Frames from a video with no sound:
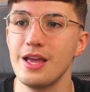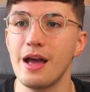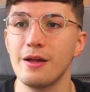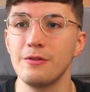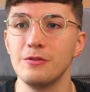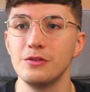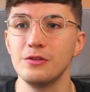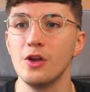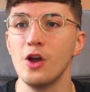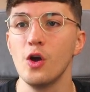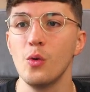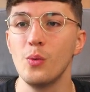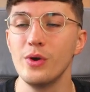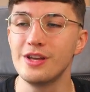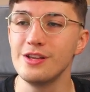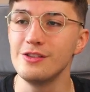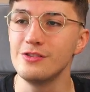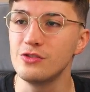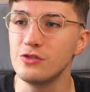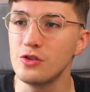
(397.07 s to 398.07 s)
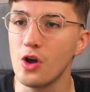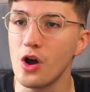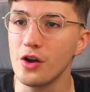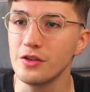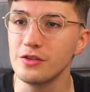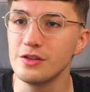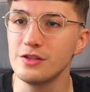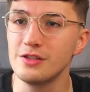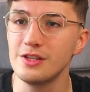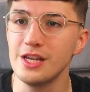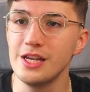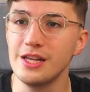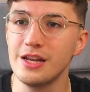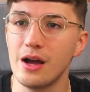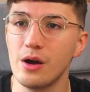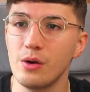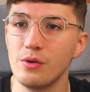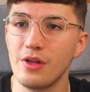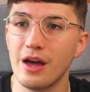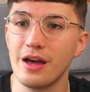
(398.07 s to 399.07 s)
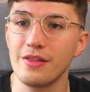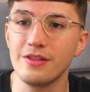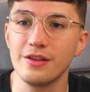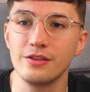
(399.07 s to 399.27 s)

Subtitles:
and we can start to see now that